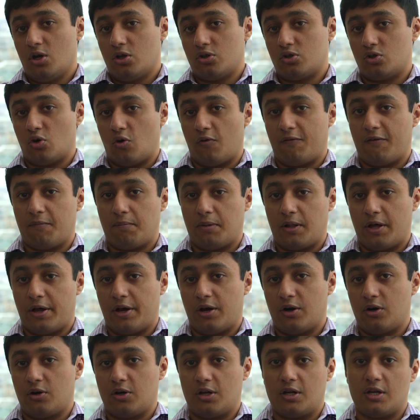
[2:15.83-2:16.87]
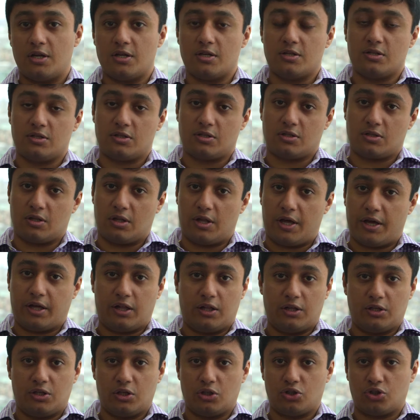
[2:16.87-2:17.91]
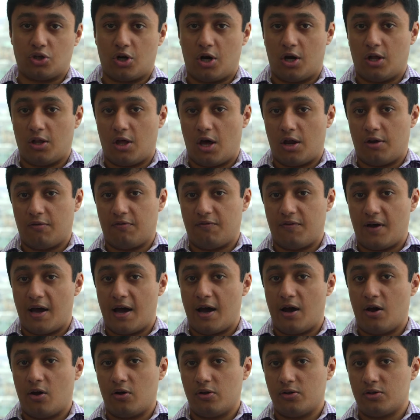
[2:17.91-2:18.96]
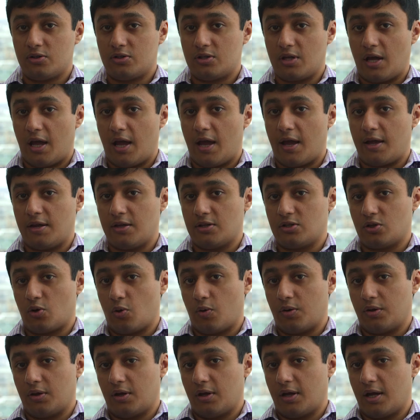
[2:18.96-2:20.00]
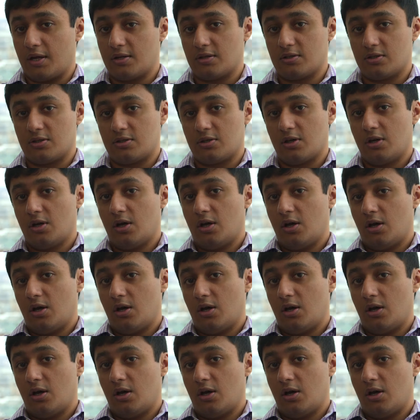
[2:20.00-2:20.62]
So if a player is likely to draw a lot of fouls and is going against